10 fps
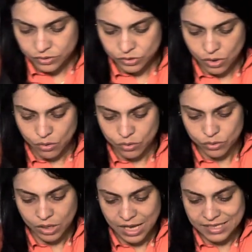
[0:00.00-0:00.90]
So
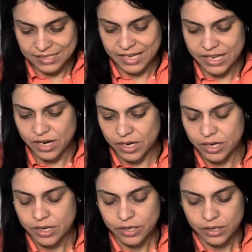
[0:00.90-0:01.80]
as they
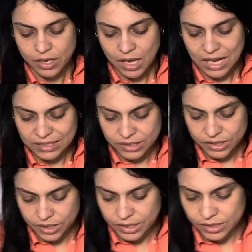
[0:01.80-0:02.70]
are
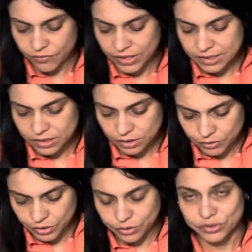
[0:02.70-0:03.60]
alternative
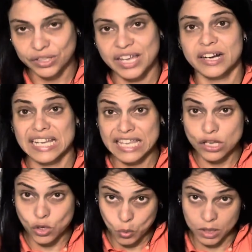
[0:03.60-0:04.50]
exterior, they are
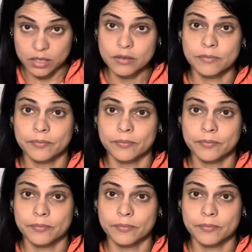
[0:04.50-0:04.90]
equal,